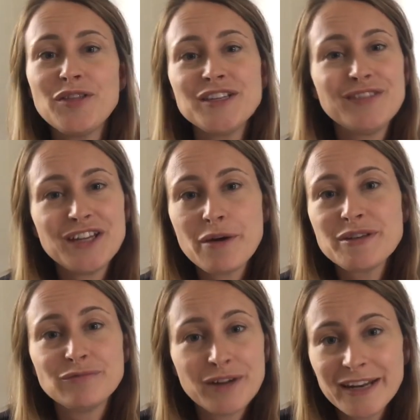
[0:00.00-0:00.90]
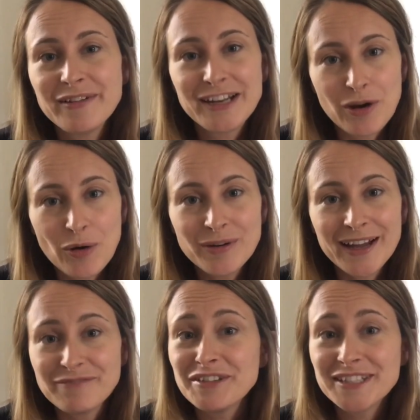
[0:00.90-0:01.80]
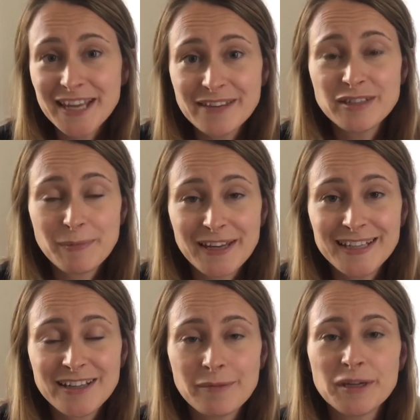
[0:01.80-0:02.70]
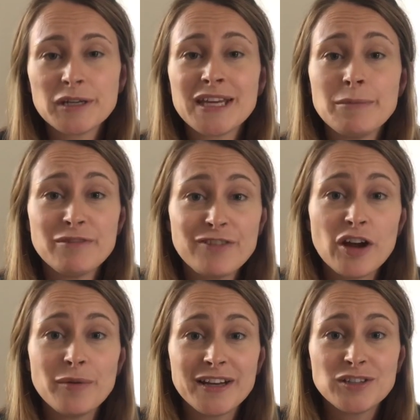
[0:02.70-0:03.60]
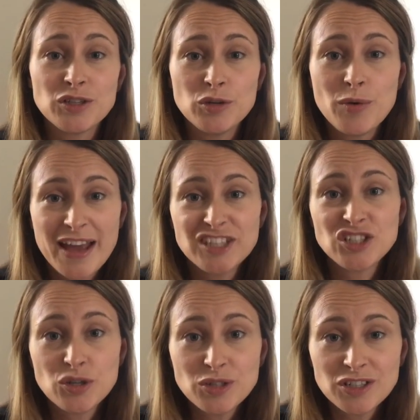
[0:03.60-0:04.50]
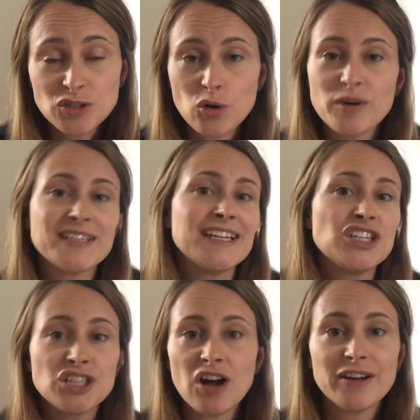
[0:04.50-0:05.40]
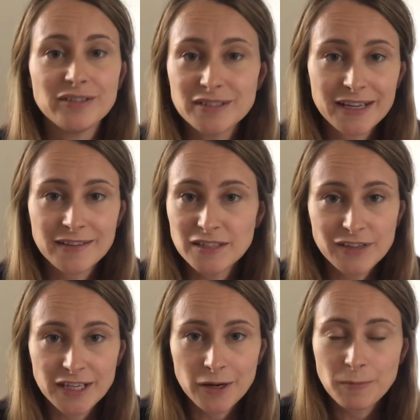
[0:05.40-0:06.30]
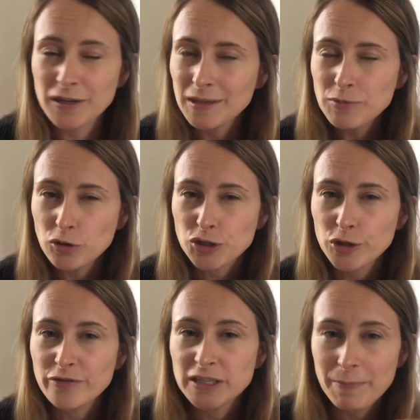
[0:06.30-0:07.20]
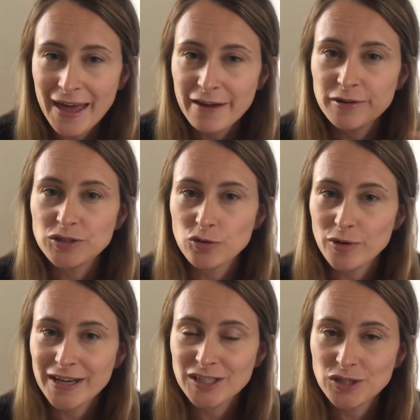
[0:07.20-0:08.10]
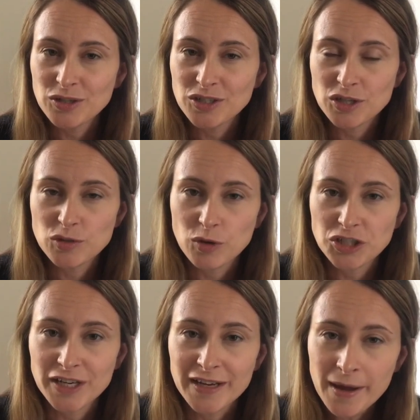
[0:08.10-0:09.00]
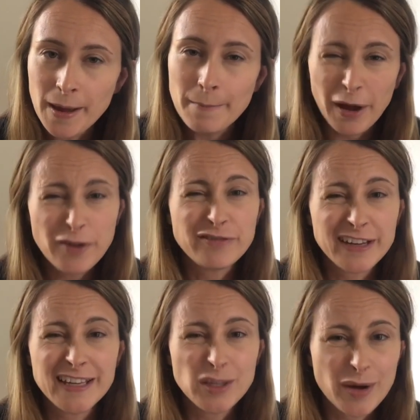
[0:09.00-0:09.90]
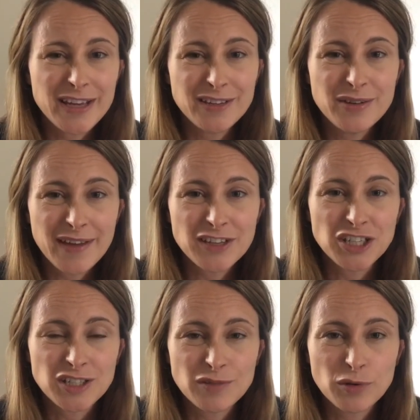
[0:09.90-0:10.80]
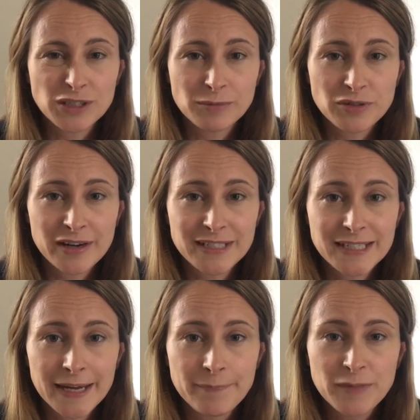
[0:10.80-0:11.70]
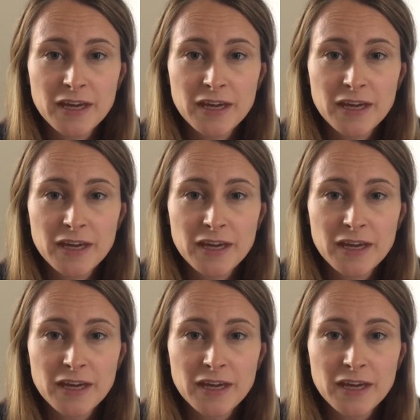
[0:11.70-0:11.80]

that this video isn't really long and for the sake of speed, I'm going to referring to a student or as a child in this video because I'm not sure if it's a parent or a student who's watching, but hopefully either way you get the gist of what I'm trying to say.